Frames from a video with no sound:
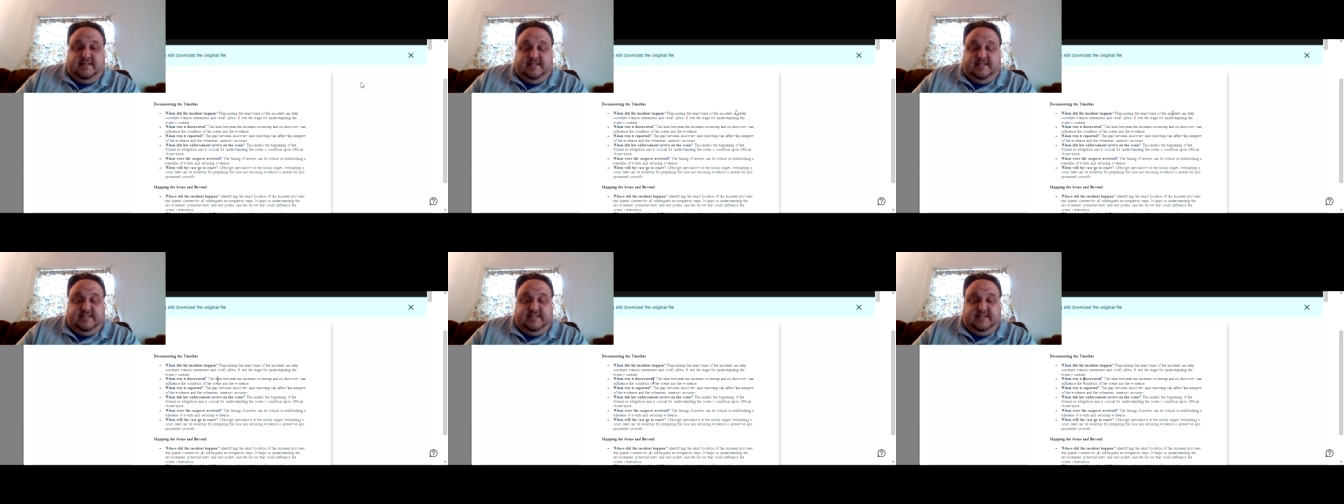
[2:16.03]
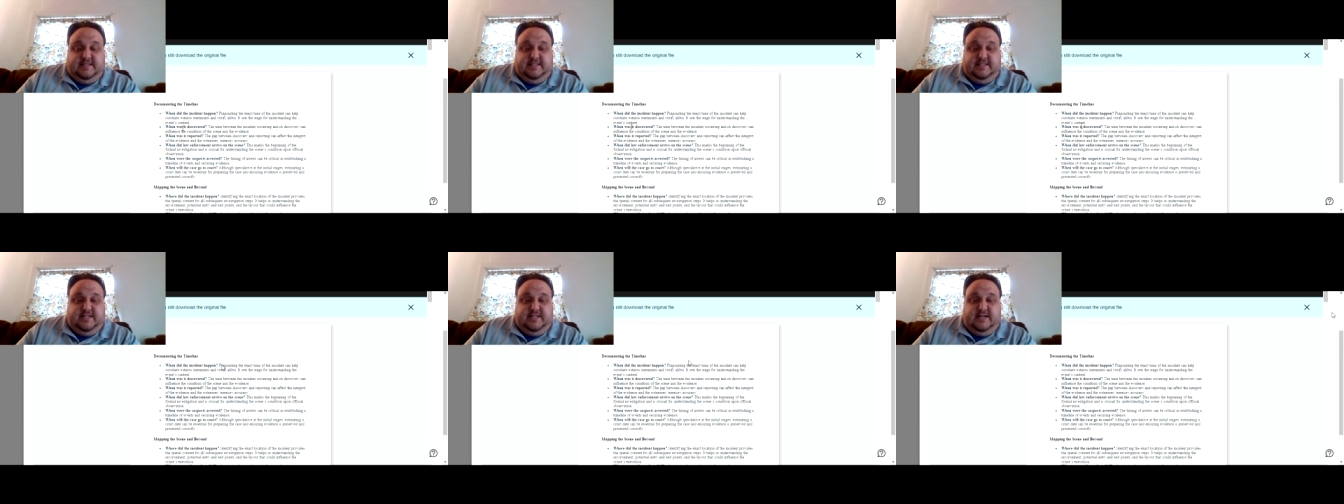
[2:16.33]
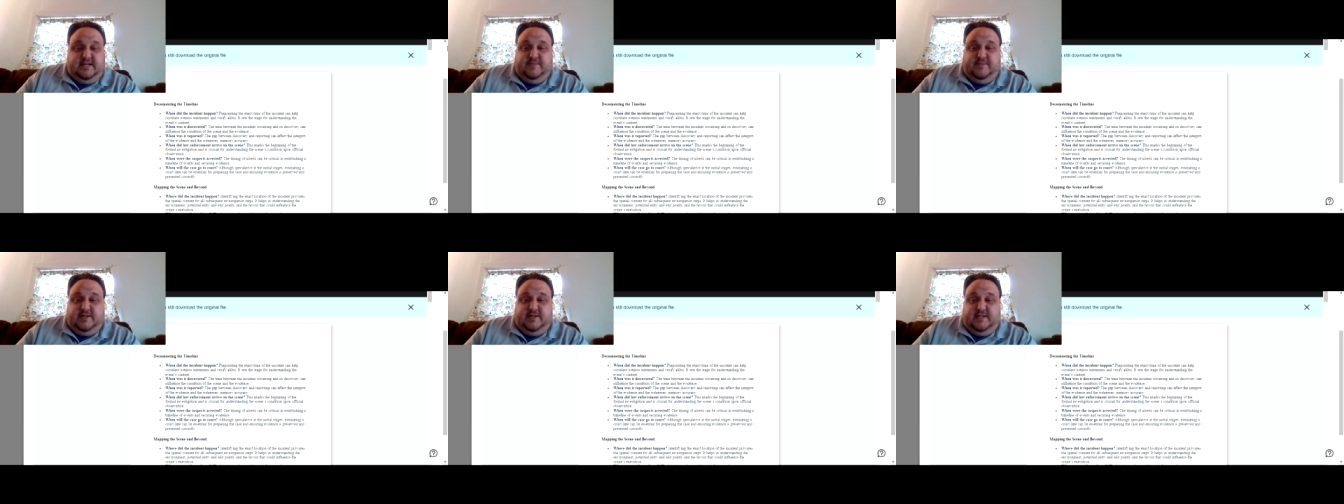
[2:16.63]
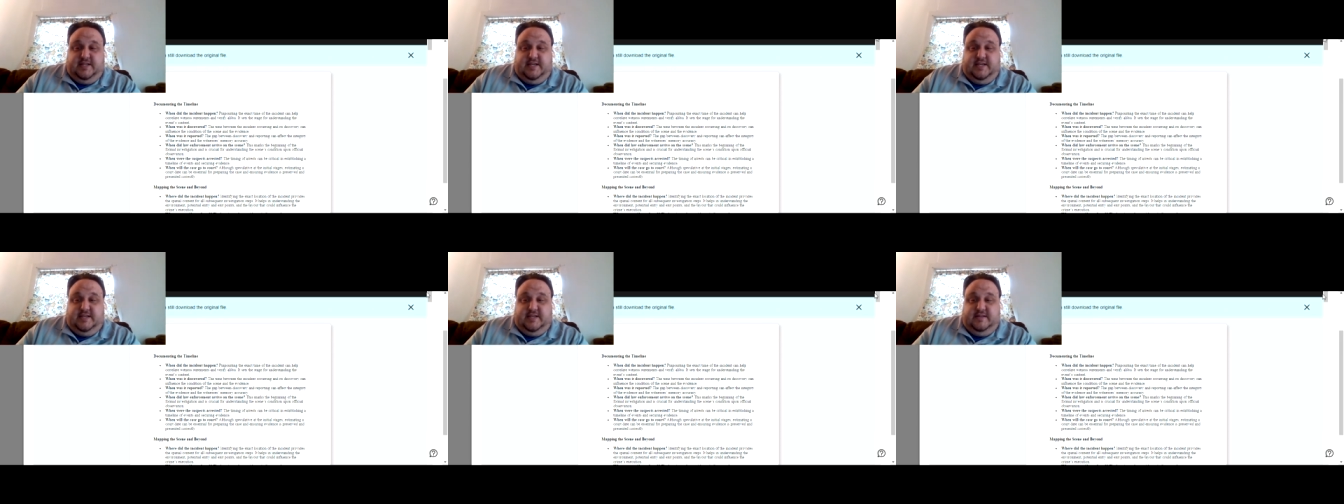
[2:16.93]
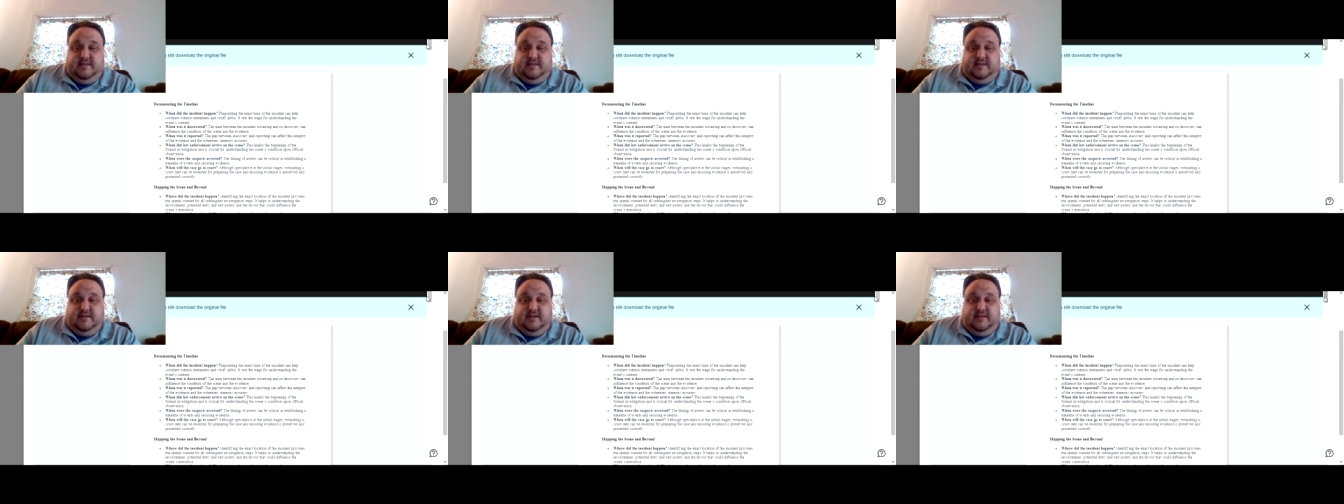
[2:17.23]
this is
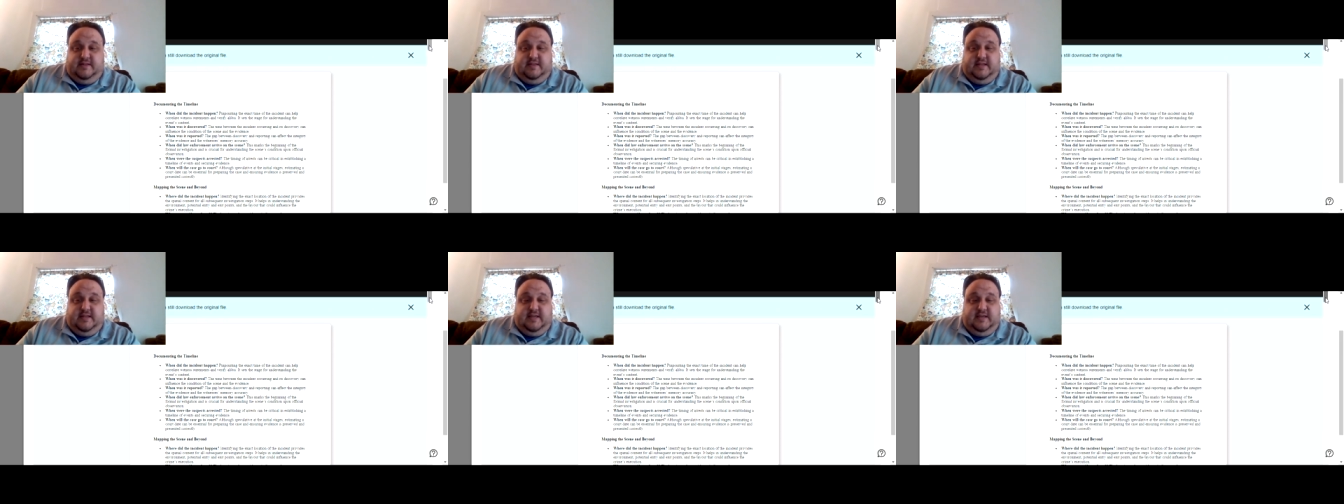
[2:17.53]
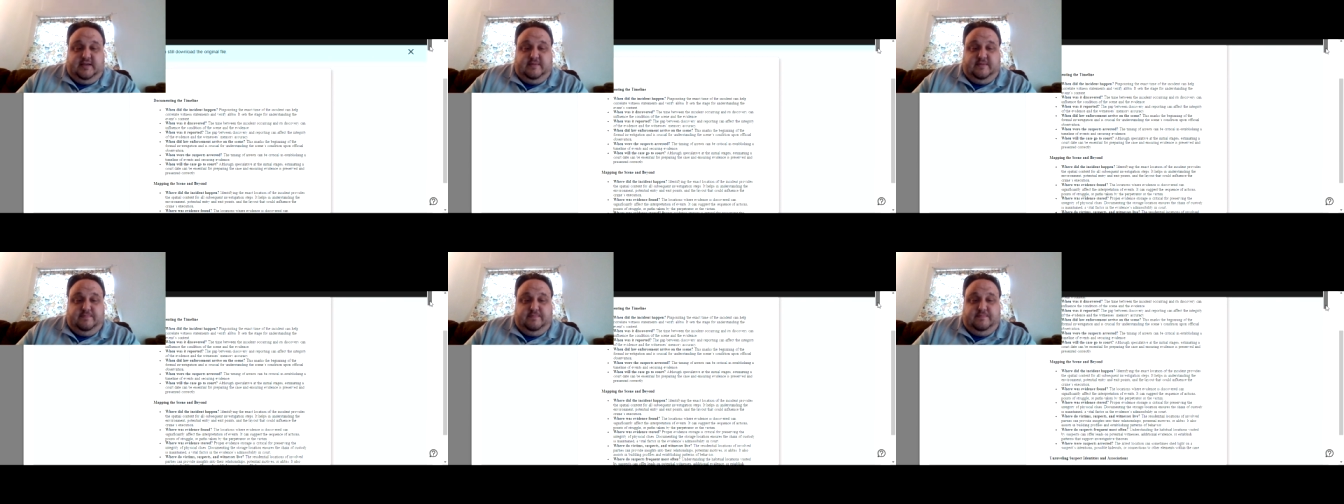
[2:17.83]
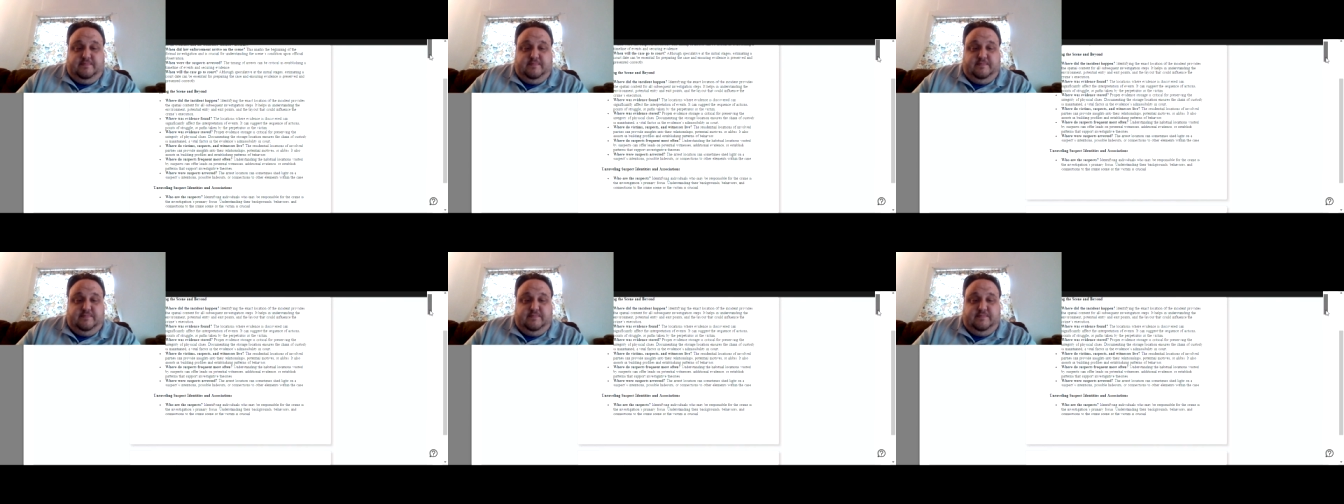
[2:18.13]
legitimately the